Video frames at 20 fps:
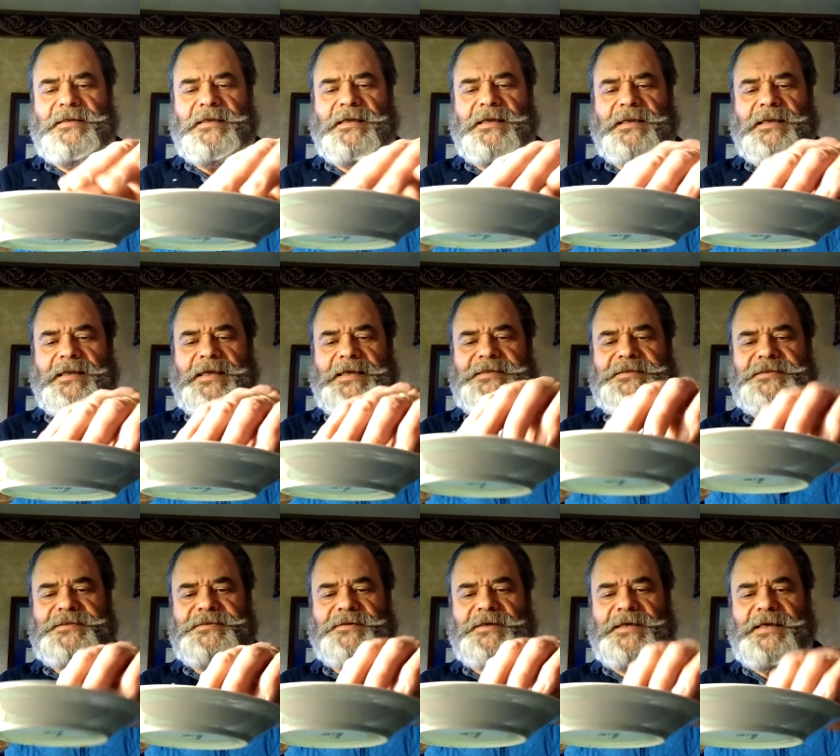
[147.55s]
I like
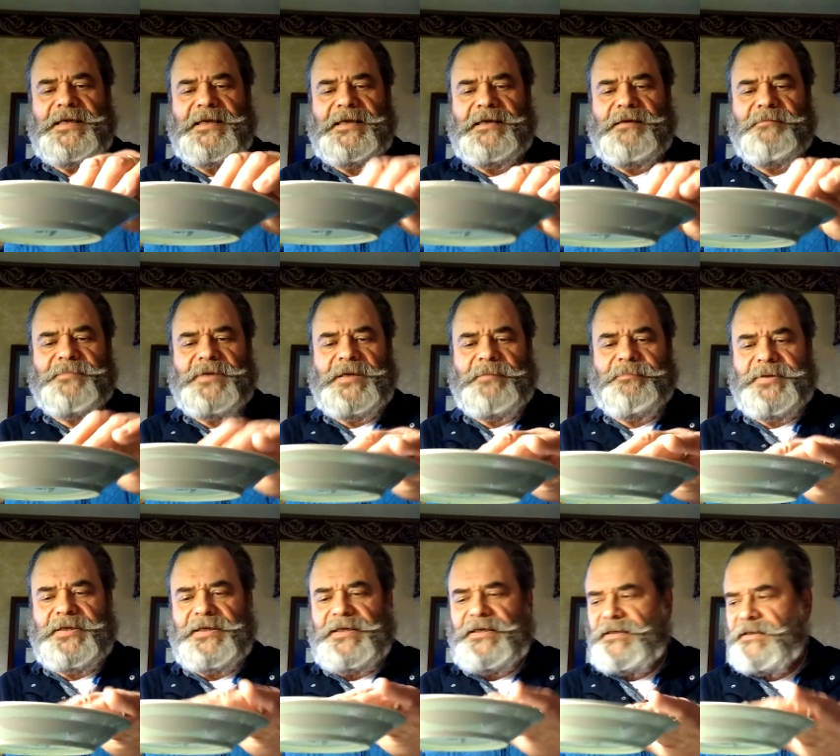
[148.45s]
to dry out my
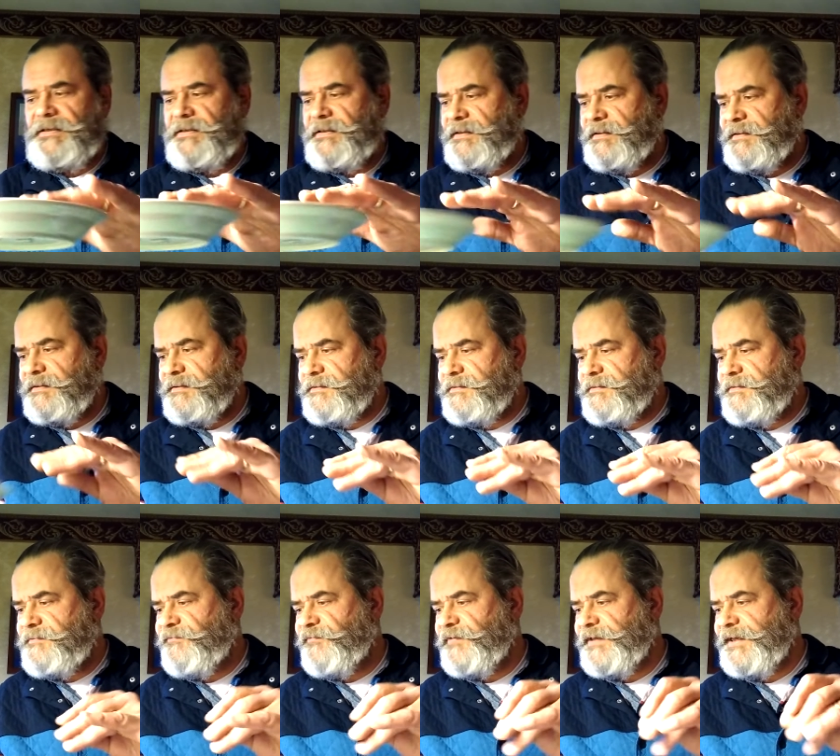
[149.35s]
plug and
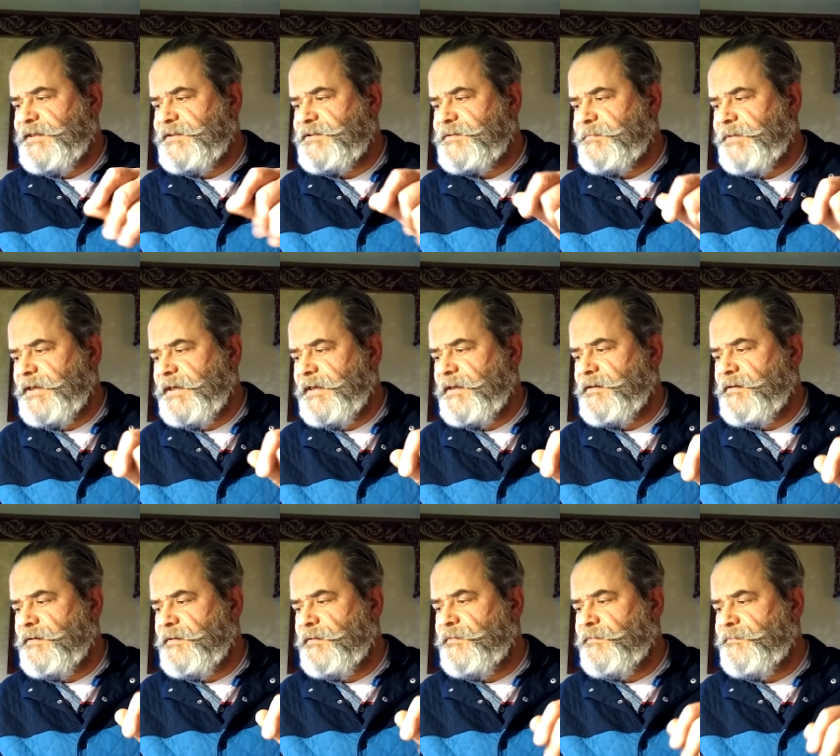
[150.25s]
flake
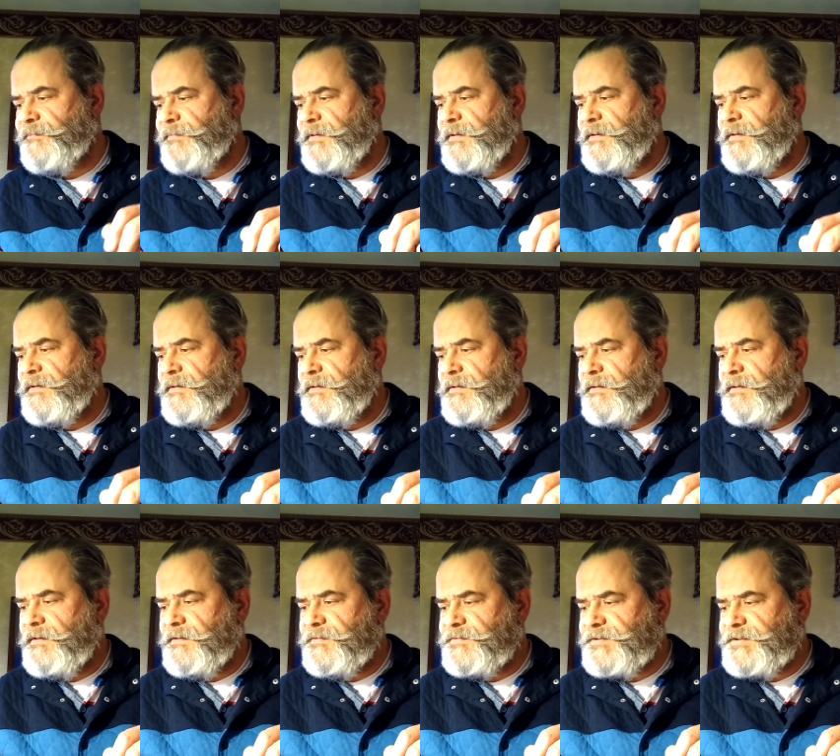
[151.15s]
tobacco.
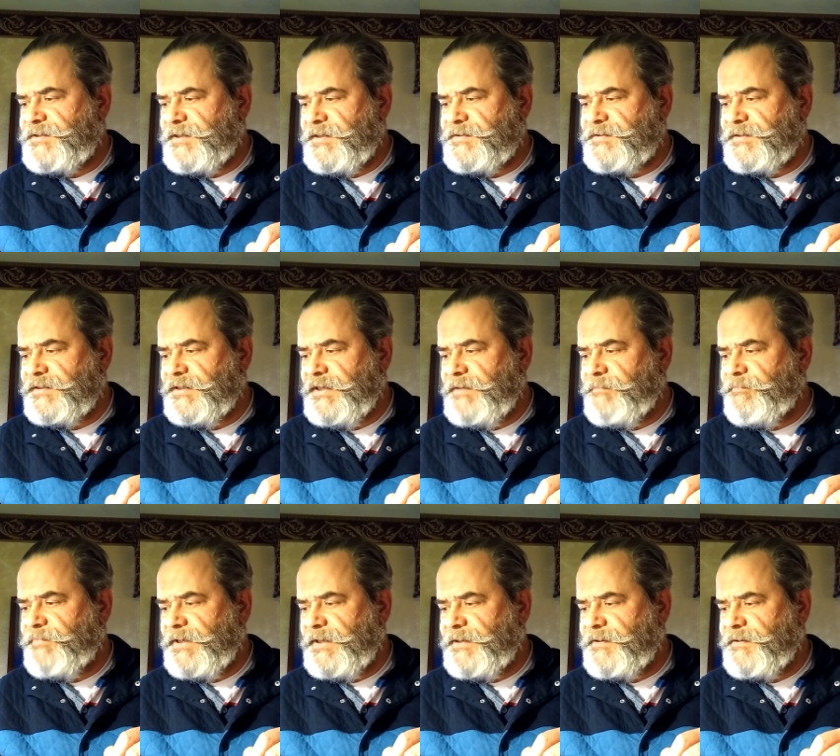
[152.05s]
It stays
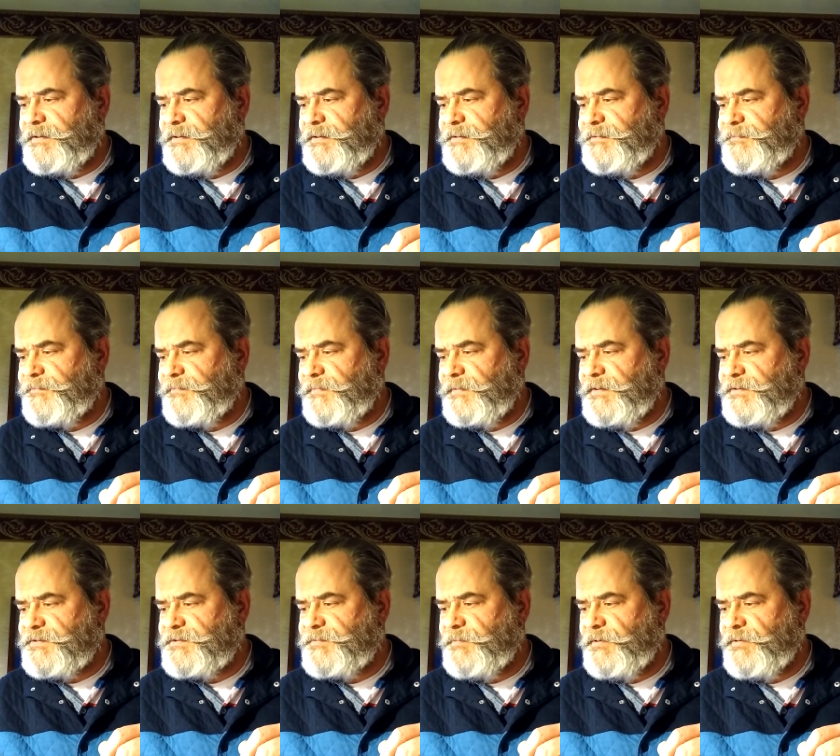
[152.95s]
lit better,
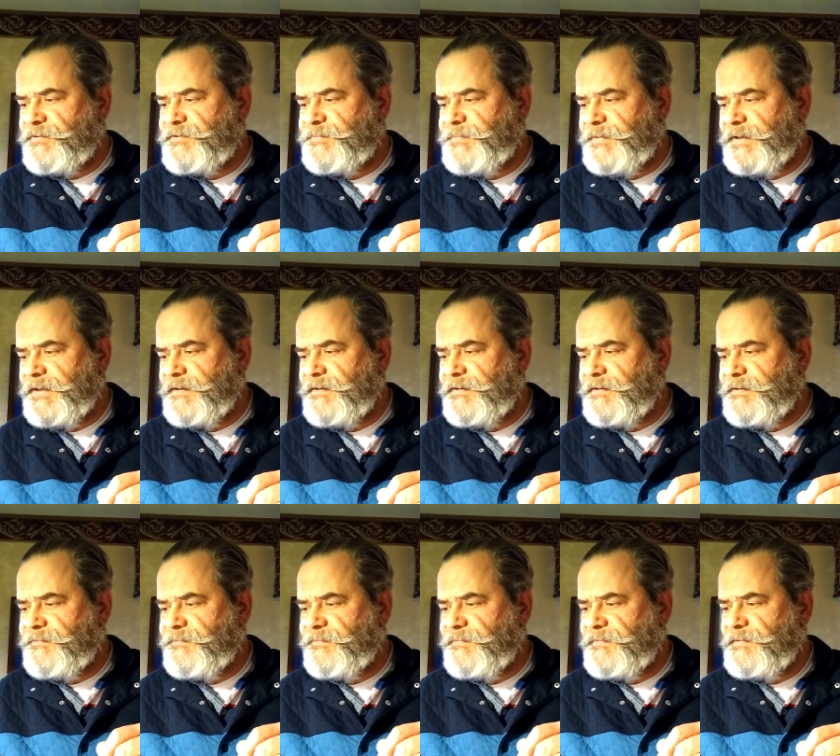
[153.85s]
it smokes
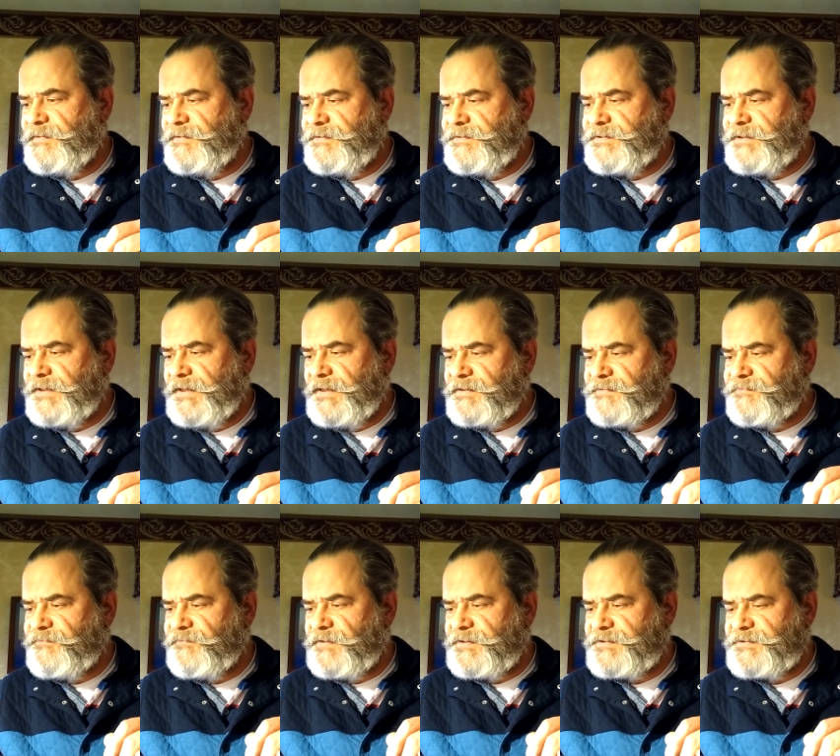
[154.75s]
better, it's not as
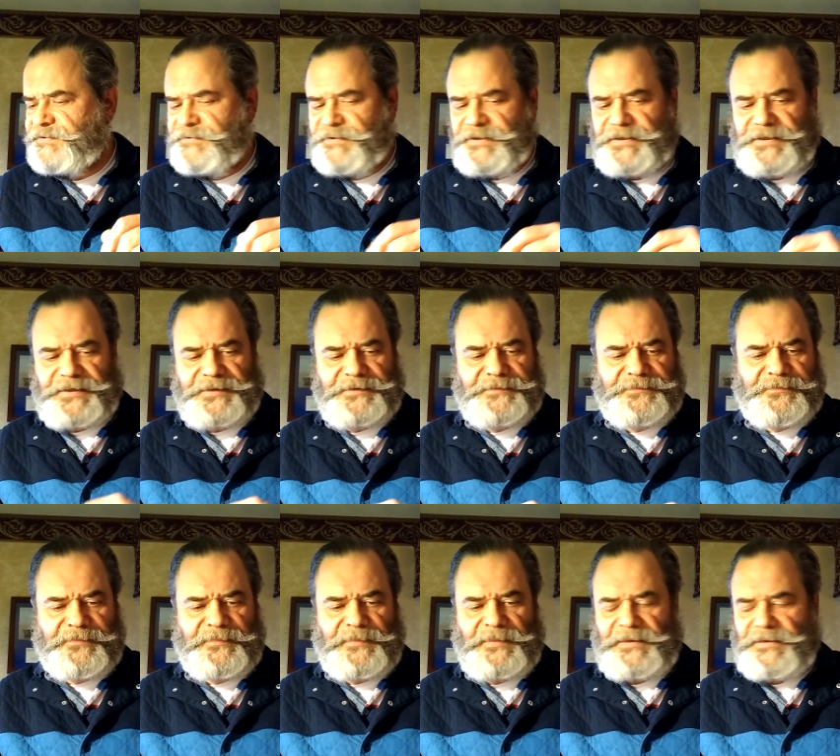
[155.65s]
frustrating,
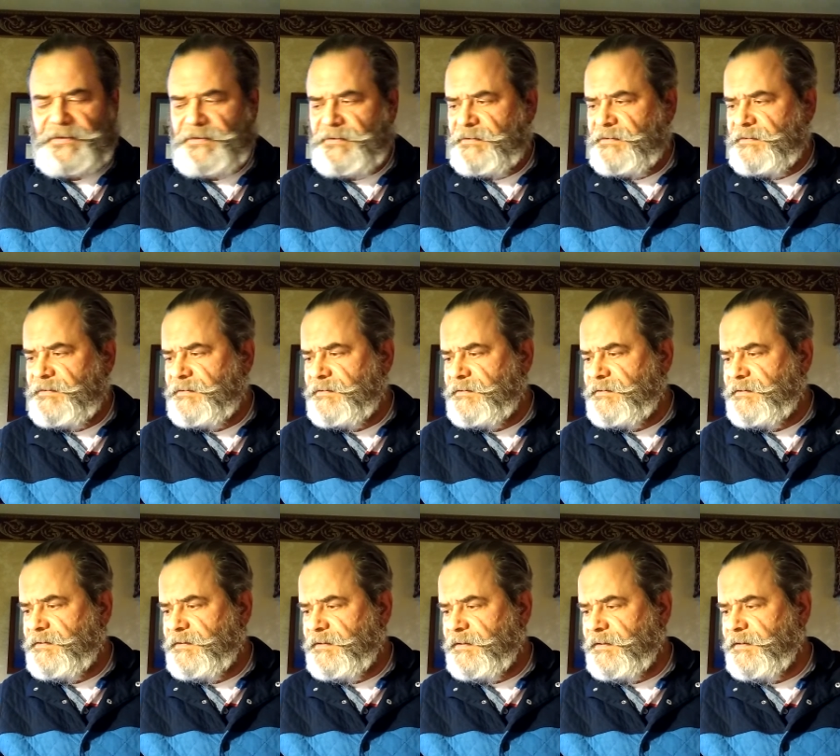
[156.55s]

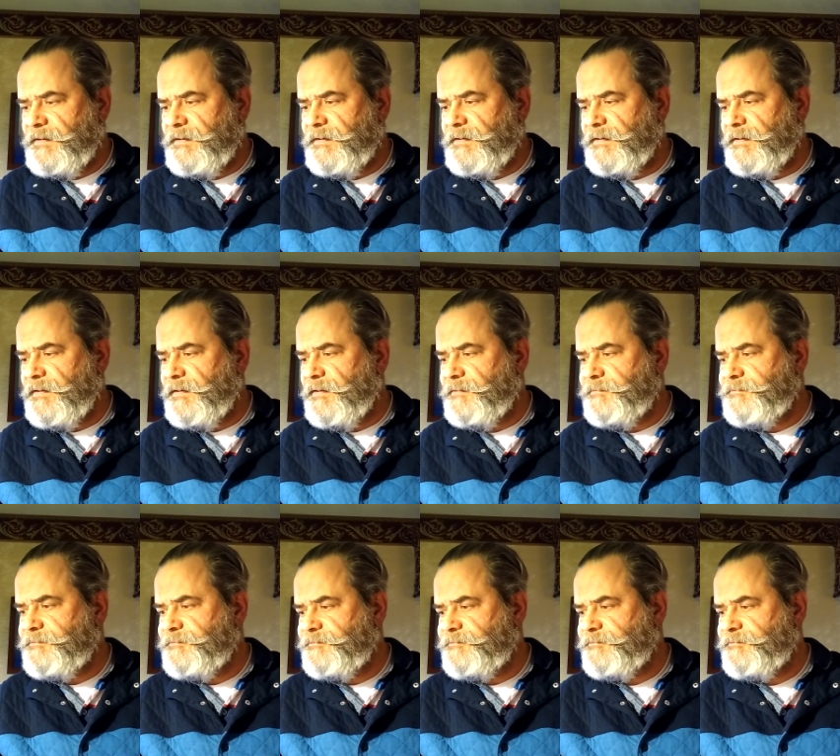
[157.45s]
and
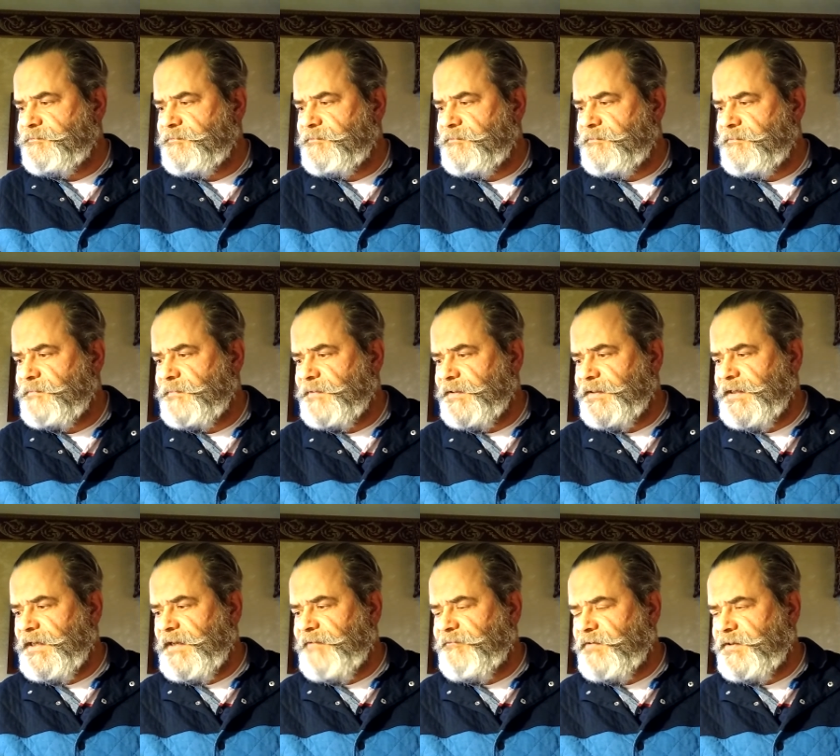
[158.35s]
the
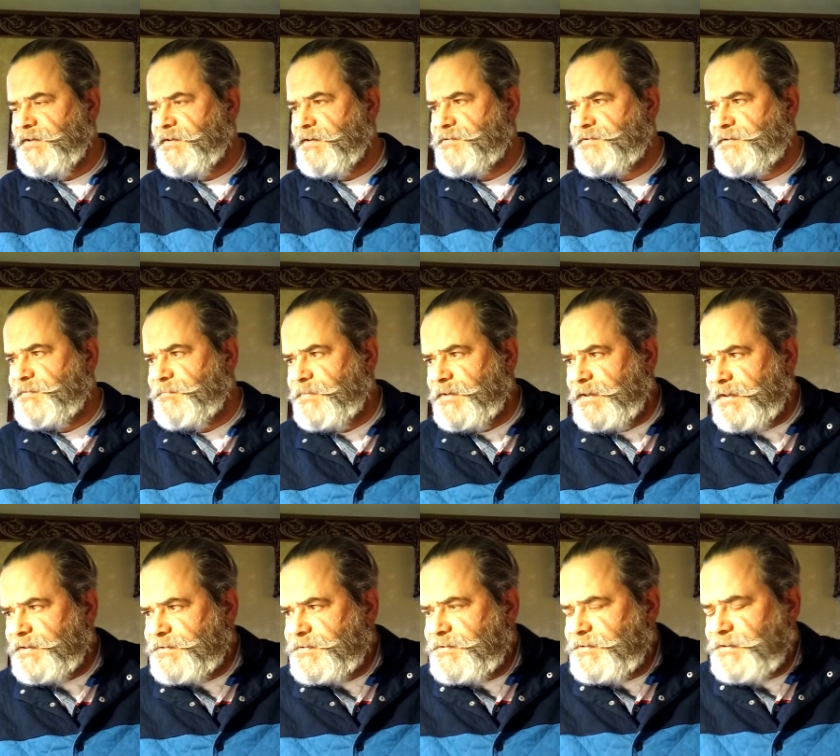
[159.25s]
Navy does it
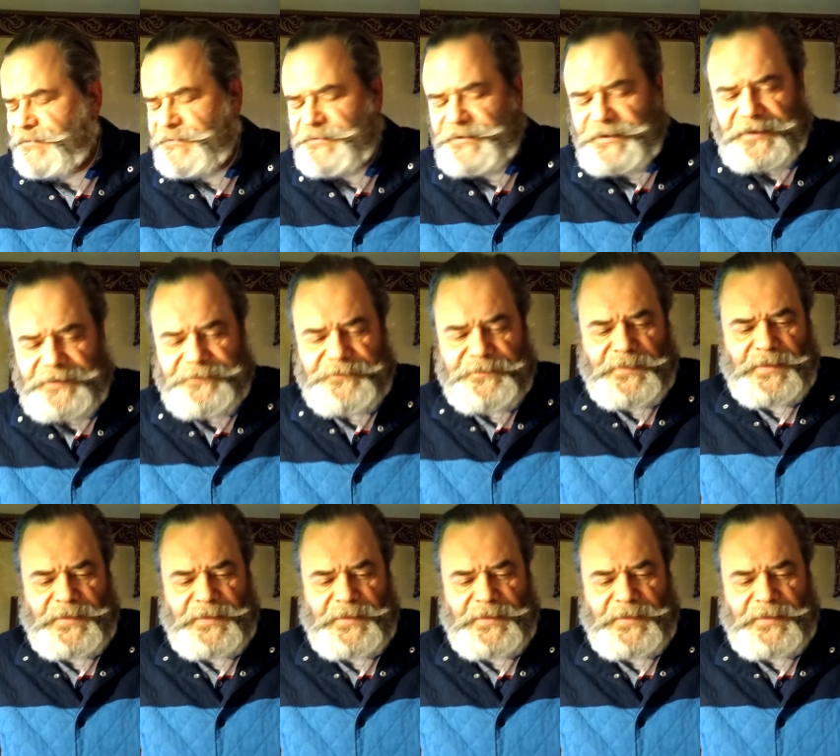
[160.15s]
best, don't they?